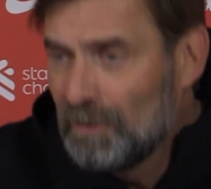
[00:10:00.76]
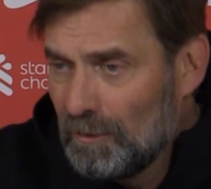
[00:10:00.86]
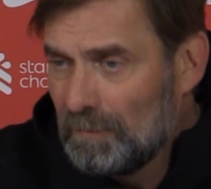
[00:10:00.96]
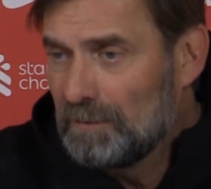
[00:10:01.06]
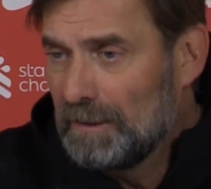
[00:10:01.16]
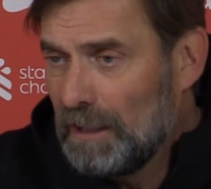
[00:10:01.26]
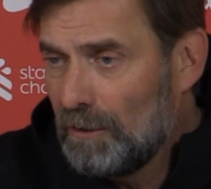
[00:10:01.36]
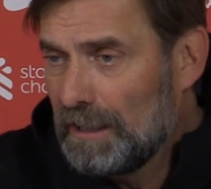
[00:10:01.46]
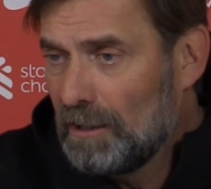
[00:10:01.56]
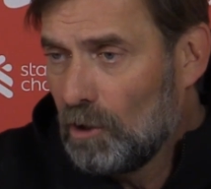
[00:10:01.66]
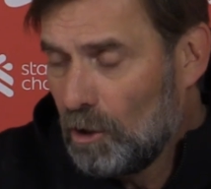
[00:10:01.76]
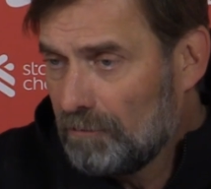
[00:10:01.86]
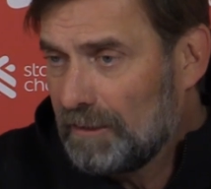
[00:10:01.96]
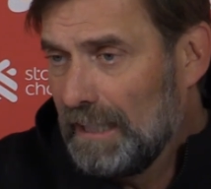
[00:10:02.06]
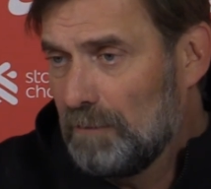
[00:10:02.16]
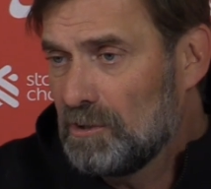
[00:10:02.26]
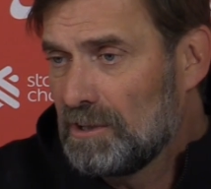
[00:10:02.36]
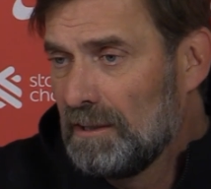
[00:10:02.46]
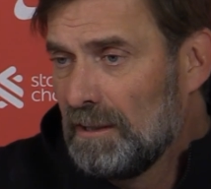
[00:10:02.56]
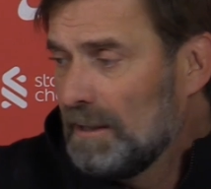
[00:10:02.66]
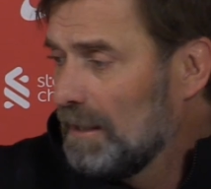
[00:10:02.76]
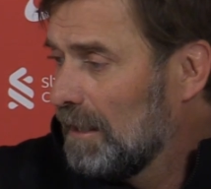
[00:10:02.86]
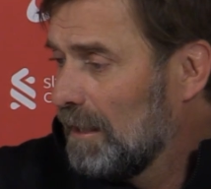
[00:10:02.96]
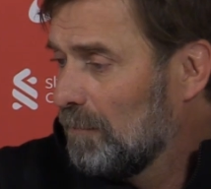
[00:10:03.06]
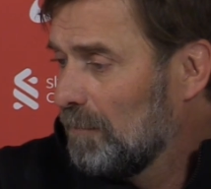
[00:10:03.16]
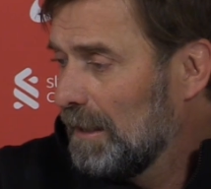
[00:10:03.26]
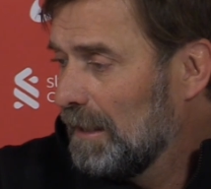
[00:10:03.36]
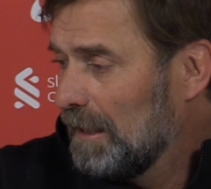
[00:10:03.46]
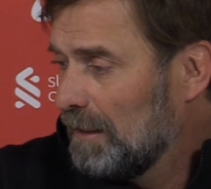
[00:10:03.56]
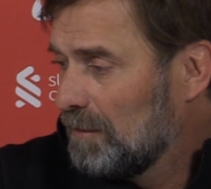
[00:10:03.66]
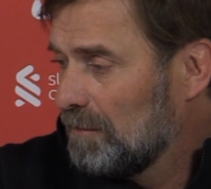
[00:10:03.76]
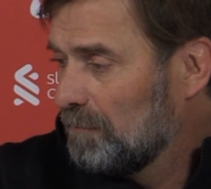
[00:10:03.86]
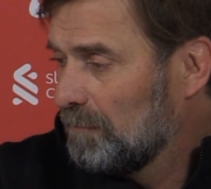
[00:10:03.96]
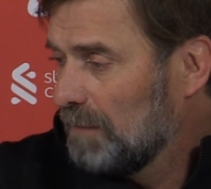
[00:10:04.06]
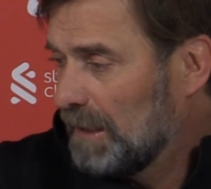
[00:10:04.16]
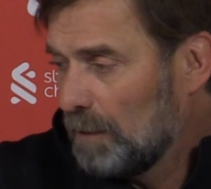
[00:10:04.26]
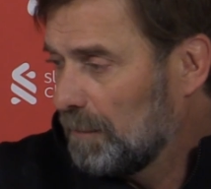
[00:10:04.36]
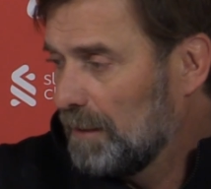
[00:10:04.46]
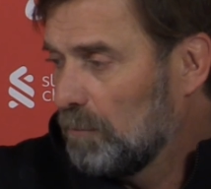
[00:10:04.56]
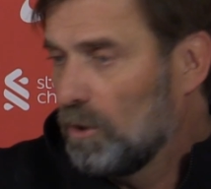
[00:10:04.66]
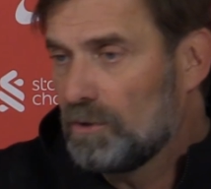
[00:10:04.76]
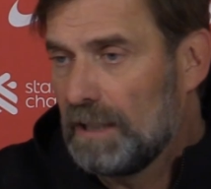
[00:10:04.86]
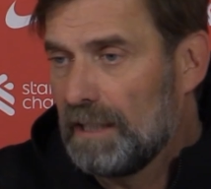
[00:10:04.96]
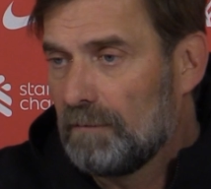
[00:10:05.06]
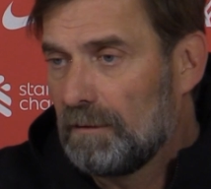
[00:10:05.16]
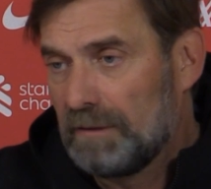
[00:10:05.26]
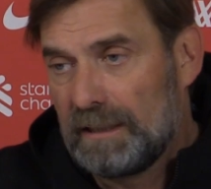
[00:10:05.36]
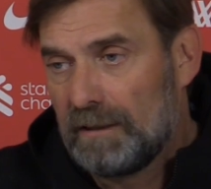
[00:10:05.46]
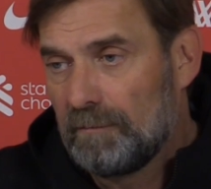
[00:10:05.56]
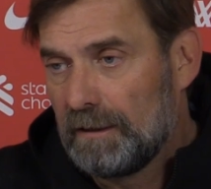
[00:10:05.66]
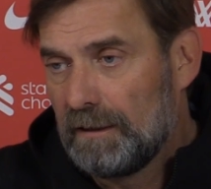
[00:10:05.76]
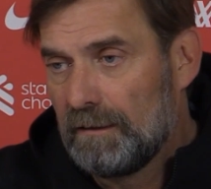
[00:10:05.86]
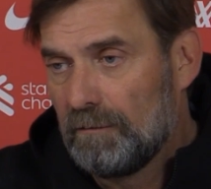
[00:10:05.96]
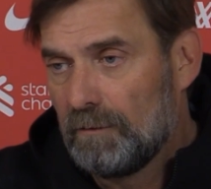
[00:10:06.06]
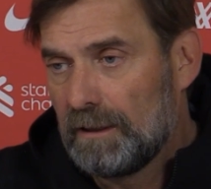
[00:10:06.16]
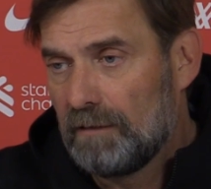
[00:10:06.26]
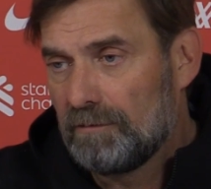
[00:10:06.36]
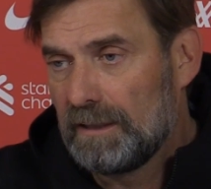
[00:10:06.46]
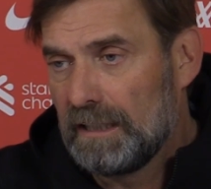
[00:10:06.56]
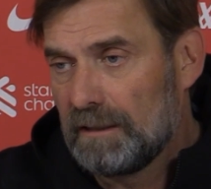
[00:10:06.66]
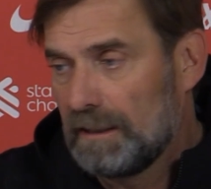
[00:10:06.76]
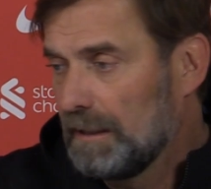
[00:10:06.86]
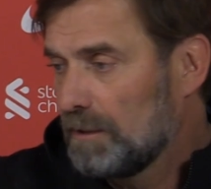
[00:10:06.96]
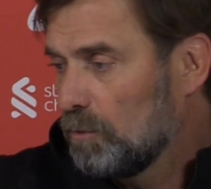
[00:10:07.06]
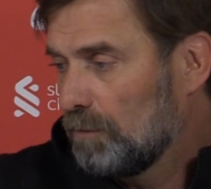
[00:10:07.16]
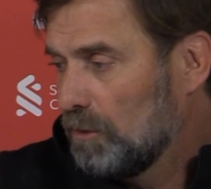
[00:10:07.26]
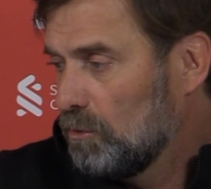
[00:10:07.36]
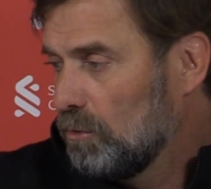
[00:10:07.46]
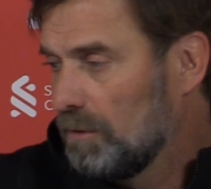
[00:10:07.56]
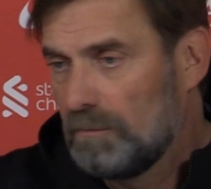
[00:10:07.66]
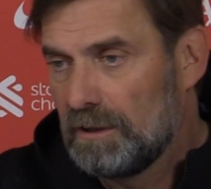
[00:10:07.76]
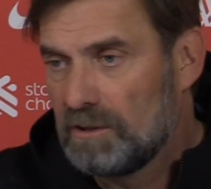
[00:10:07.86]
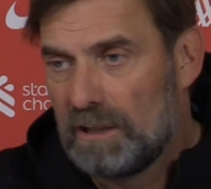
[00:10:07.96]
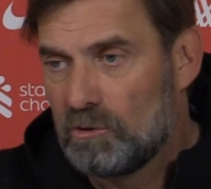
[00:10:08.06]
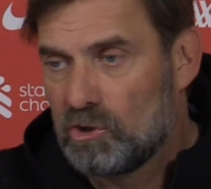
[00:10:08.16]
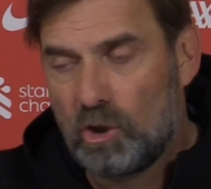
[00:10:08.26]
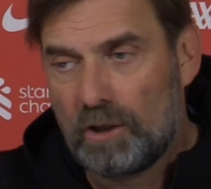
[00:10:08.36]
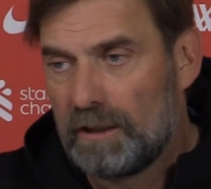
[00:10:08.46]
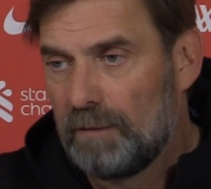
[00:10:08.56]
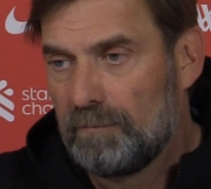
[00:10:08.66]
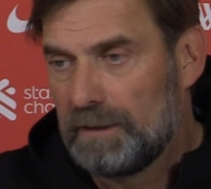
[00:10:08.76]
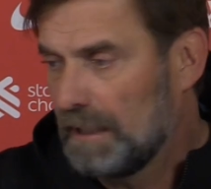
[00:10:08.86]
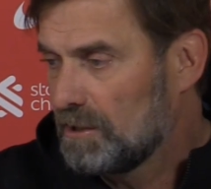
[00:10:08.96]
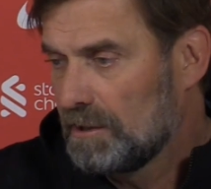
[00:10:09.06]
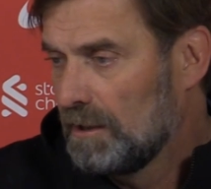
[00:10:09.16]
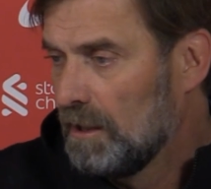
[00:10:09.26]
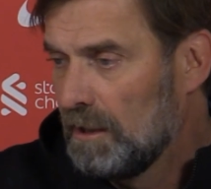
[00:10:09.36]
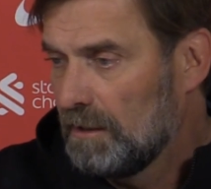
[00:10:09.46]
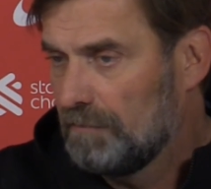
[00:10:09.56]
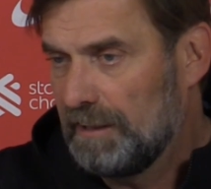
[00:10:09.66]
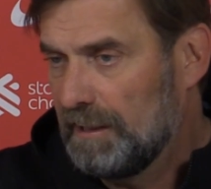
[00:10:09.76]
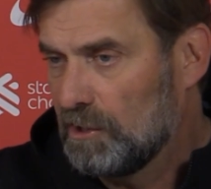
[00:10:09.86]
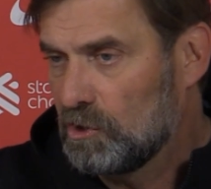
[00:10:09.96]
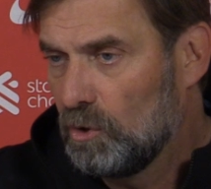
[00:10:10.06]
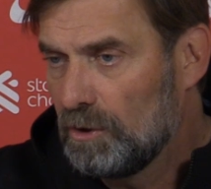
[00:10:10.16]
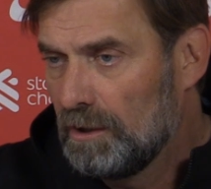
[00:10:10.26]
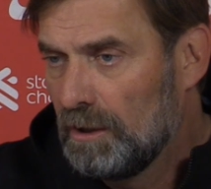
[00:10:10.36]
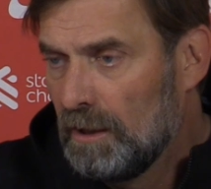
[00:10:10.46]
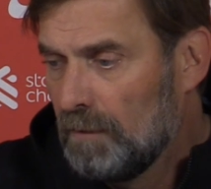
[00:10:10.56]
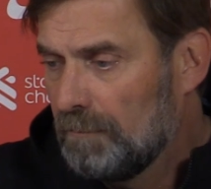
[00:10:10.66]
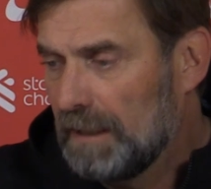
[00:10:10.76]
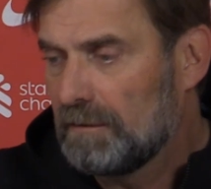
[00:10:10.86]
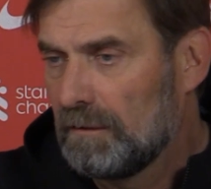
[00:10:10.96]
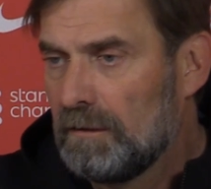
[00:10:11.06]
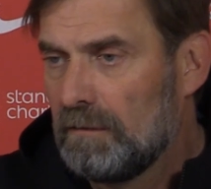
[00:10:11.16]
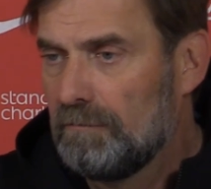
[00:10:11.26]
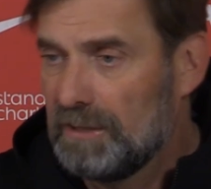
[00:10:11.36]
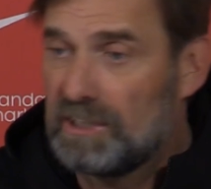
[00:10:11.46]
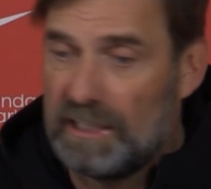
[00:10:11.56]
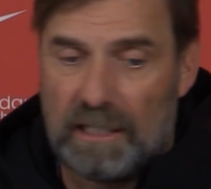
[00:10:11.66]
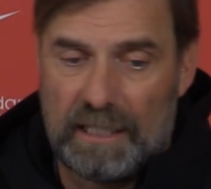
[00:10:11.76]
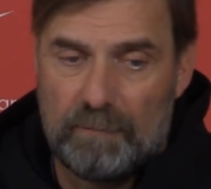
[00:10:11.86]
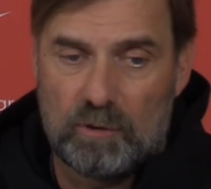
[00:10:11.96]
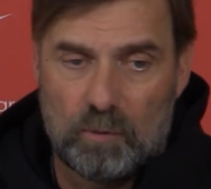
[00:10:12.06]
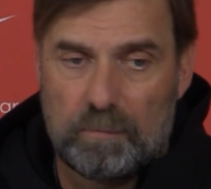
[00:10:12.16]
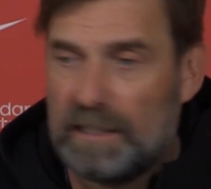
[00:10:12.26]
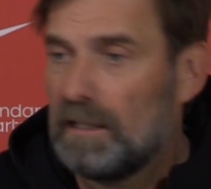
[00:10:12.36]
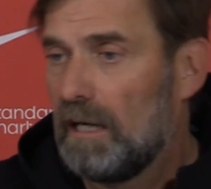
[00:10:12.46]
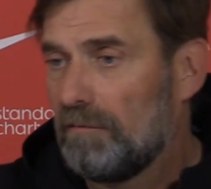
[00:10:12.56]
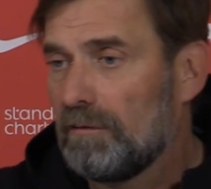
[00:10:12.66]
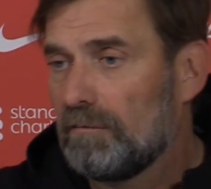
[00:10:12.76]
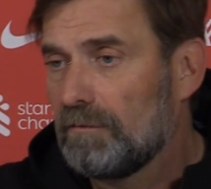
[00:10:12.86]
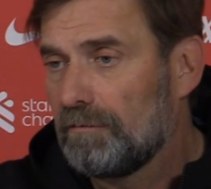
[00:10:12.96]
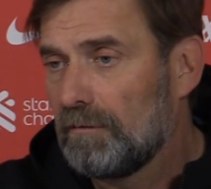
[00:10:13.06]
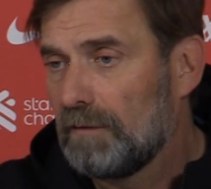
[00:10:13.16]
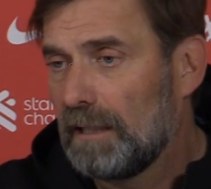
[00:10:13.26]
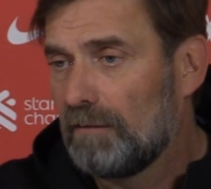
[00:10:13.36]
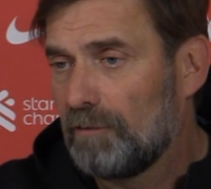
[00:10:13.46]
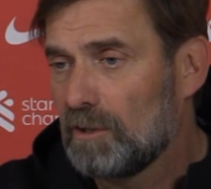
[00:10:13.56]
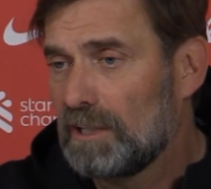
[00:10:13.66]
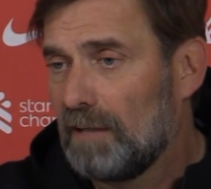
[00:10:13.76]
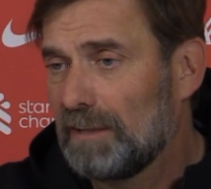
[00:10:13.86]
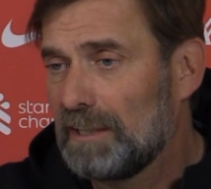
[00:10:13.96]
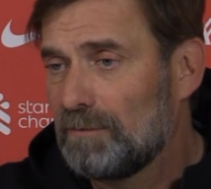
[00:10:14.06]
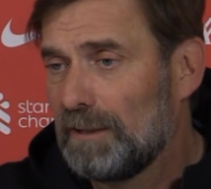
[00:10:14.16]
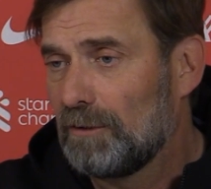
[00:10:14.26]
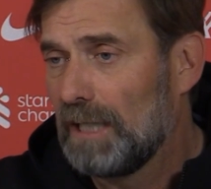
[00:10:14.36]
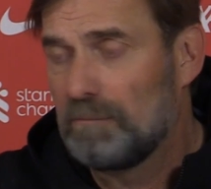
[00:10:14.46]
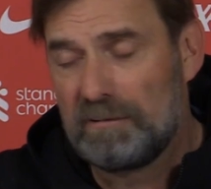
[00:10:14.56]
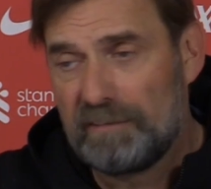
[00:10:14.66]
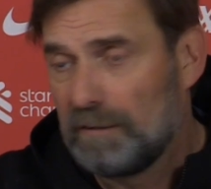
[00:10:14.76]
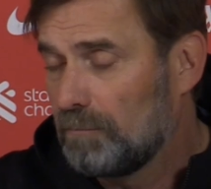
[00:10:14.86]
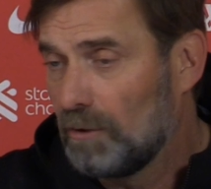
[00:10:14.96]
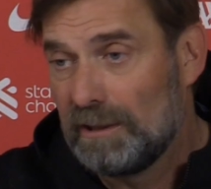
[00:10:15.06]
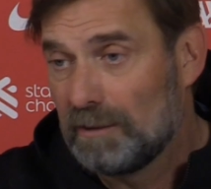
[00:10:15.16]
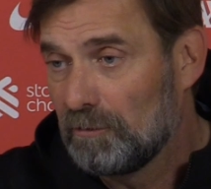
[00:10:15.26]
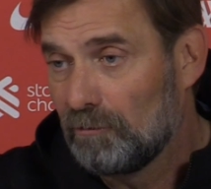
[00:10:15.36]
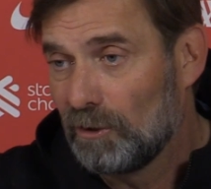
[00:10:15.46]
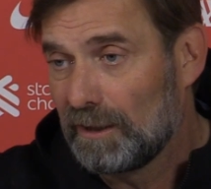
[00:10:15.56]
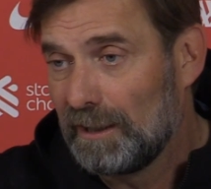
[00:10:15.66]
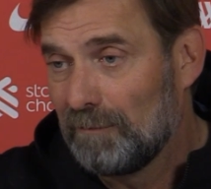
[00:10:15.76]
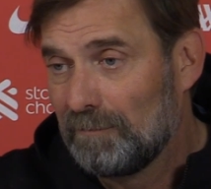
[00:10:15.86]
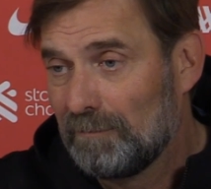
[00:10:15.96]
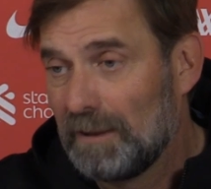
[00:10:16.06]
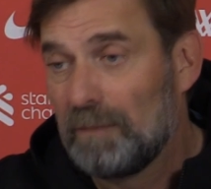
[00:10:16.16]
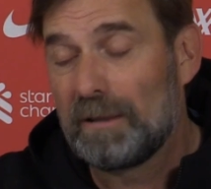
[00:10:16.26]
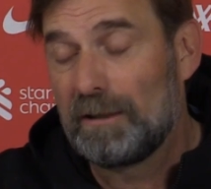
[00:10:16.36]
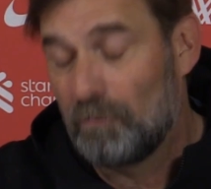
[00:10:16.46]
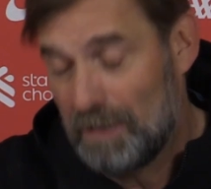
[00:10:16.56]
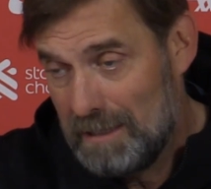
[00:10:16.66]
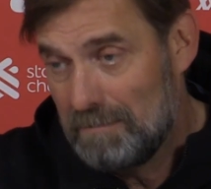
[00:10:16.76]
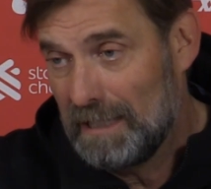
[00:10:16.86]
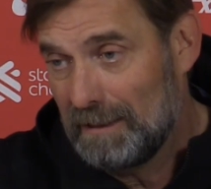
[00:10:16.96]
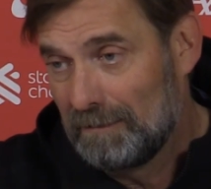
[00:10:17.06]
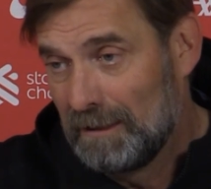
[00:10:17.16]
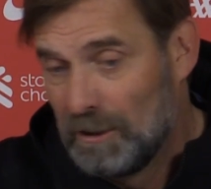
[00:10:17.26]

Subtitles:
Well, between now and then, a lot of games. And we cannot play them all together, but we can then play one after the other. And that's what we do. And it's, now it's Tottenham. Yes, the feeling is good, but we still are able to play a half, like a first half against Villarreal. We felt brilliant before the game and played really bad.